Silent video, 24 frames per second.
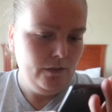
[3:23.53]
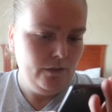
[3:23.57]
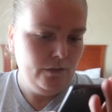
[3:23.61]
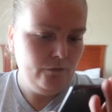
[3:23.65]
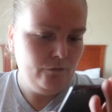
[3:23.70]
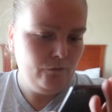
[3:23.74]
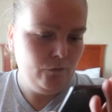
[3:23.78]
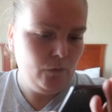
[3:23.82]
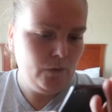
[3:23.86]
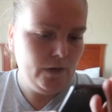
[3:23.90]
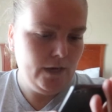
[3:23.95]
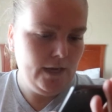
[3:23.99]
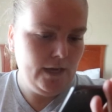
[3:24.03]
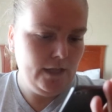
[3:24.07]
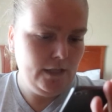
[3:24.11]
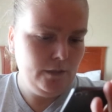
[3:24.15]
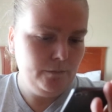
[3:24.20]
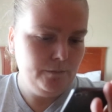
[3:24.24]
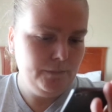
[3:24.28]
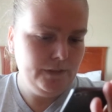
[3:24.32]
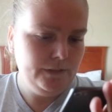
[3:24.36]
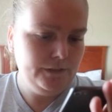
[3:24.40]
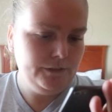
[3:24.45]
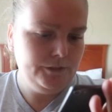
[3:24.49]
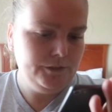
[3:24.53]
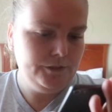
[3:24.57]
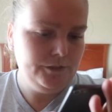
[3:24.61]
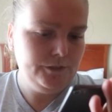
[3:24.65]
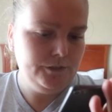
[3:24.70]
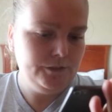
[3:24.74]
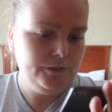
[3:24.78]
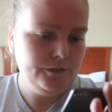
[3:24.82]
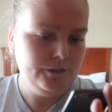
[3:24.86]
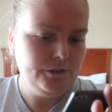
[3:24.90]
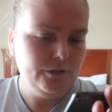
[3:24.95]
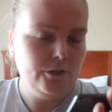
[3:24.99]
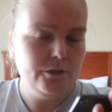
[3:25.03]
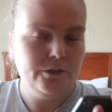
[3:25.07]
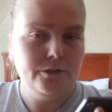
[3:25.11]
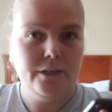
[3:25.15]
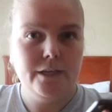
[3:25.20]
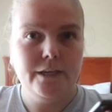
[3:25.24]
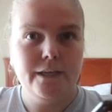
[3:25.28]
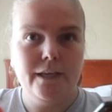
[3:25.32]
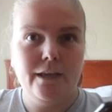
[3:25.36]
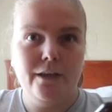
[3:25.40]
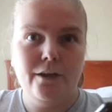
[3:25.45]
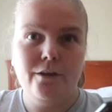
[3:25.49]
the four elements are like